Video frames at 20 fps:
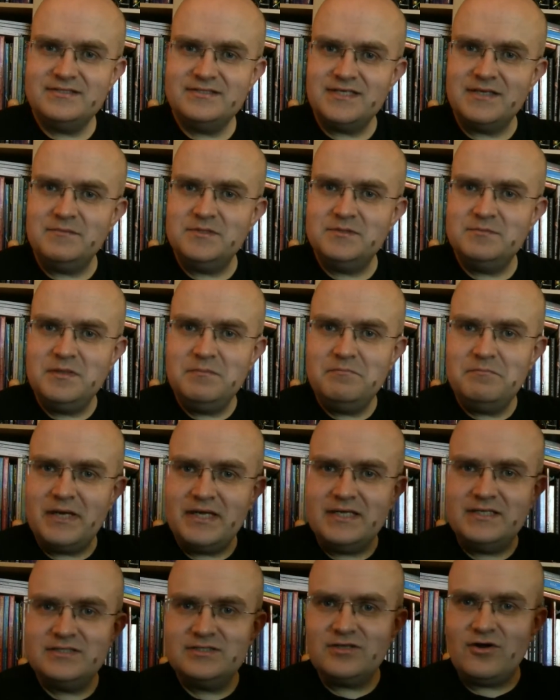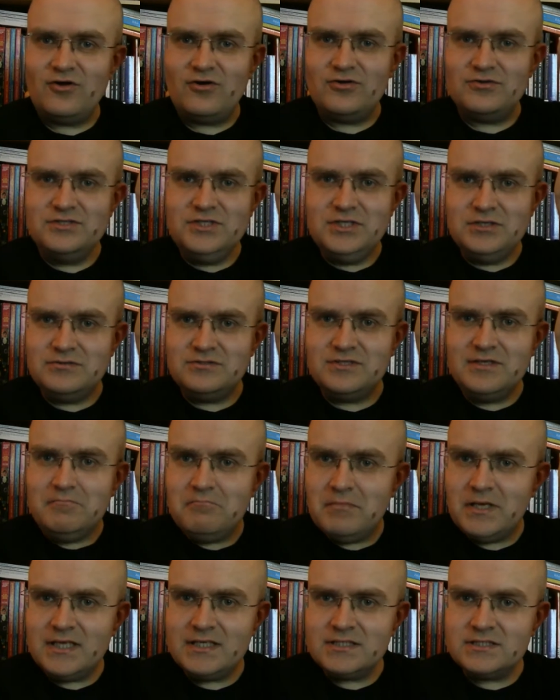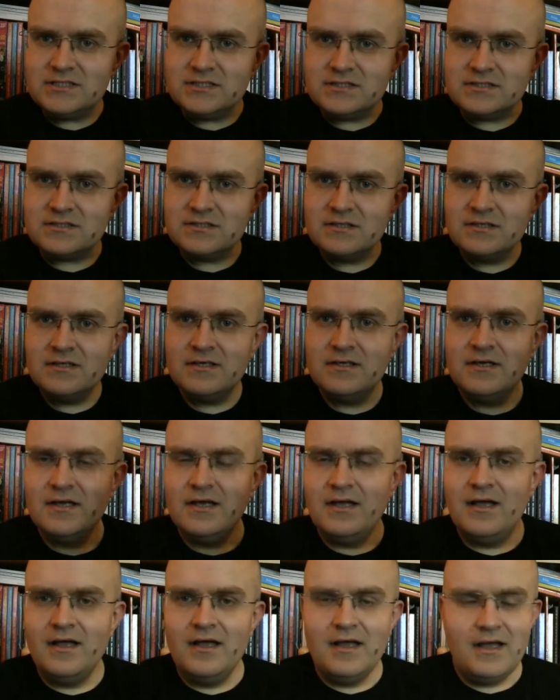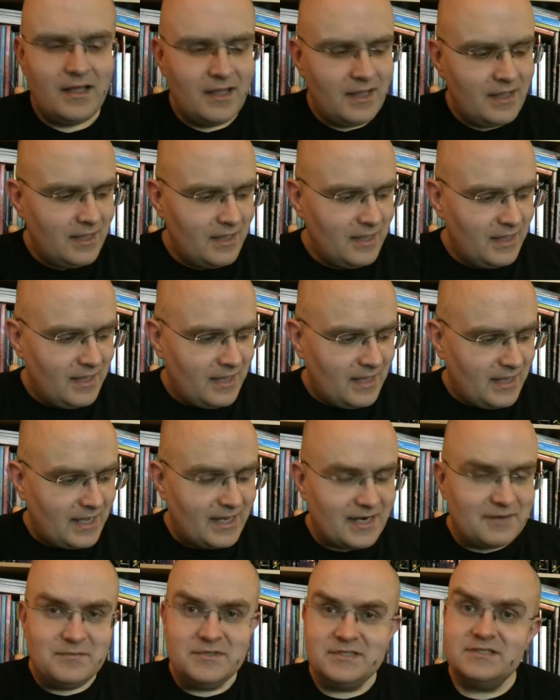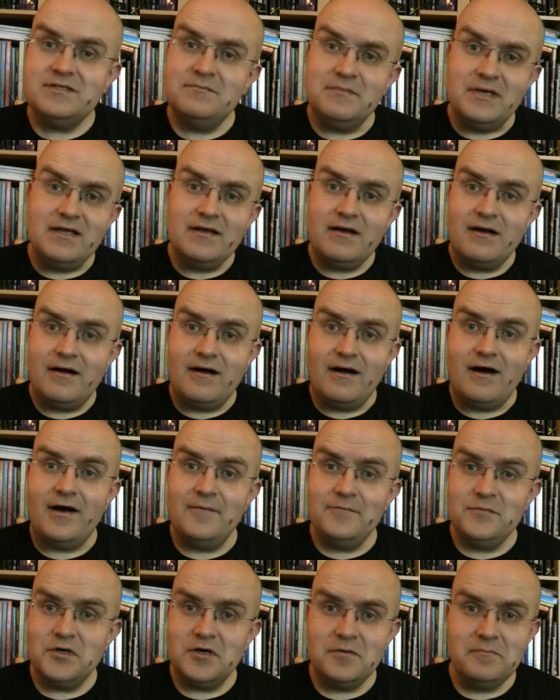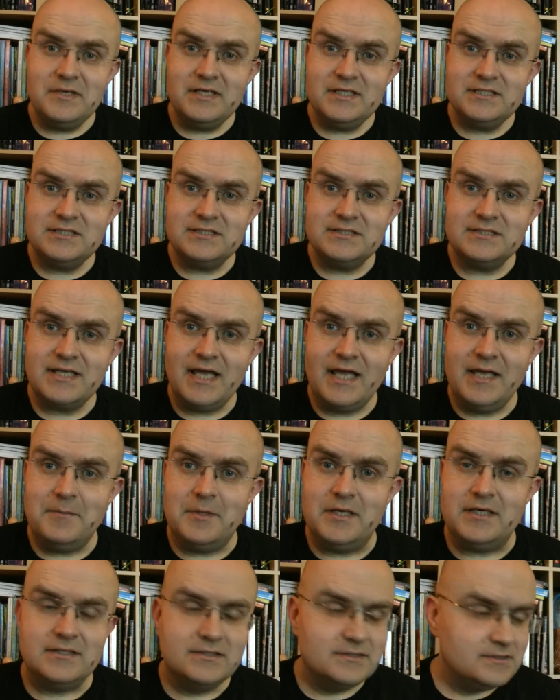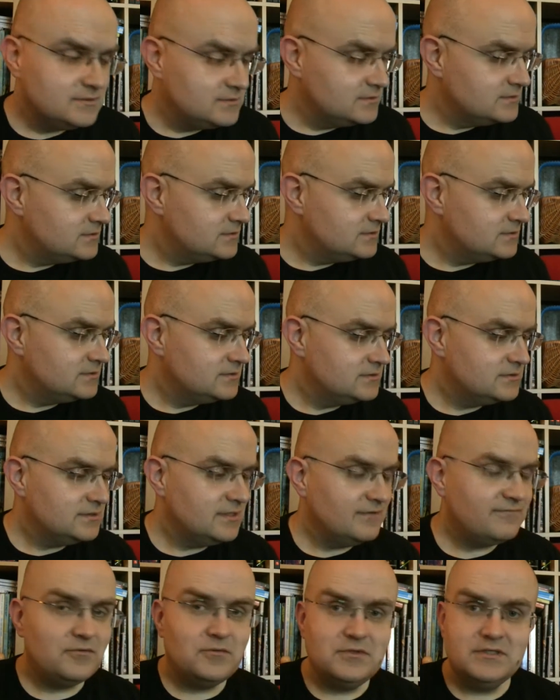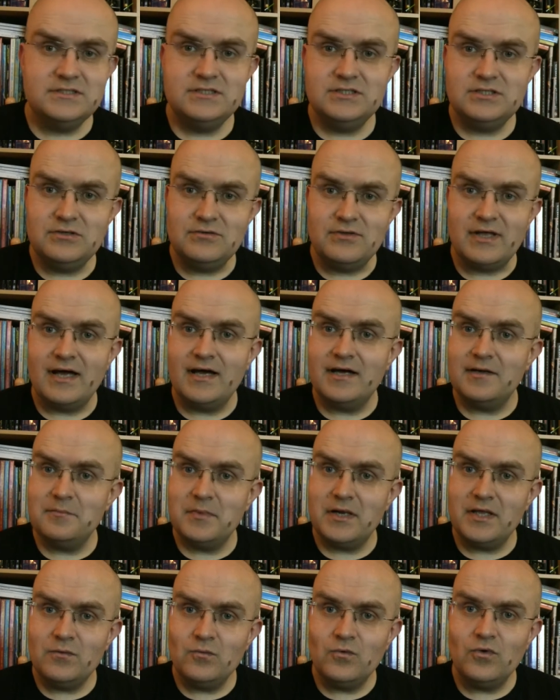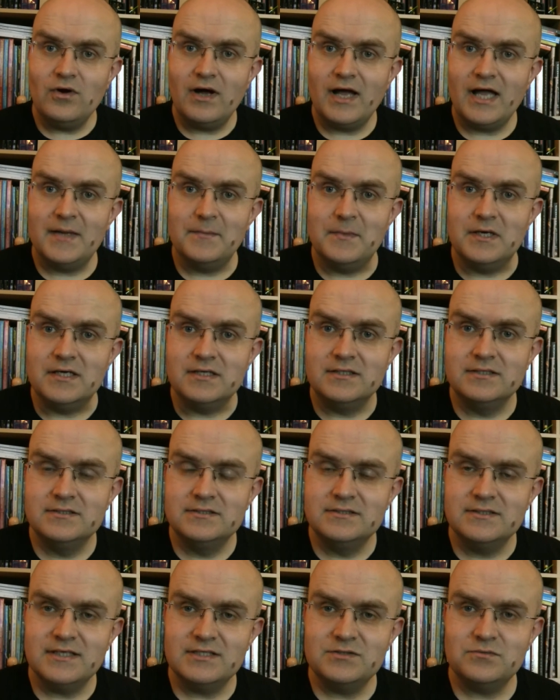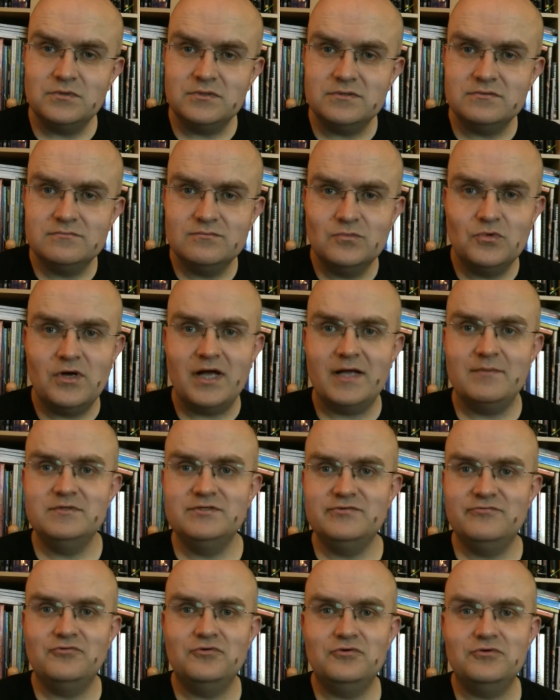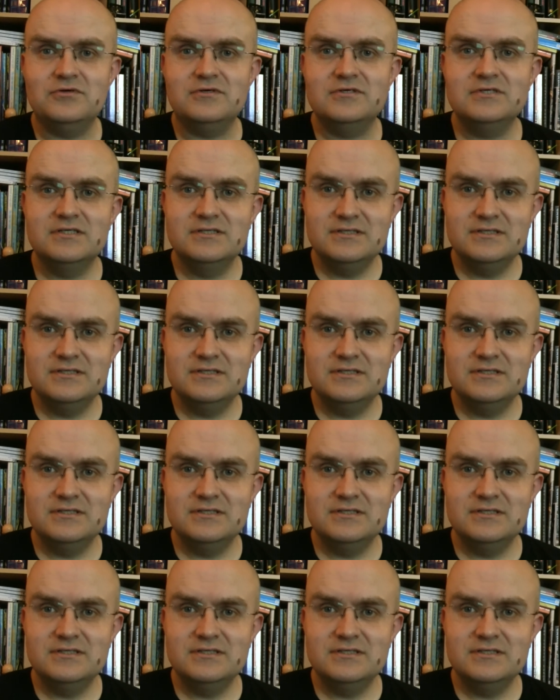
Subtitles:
seems to be based on using miniatures. And I must admit, I'm not a miniatures gamer. If I wanted to do that, I'd play Warhammer. That's what Warhammer's for.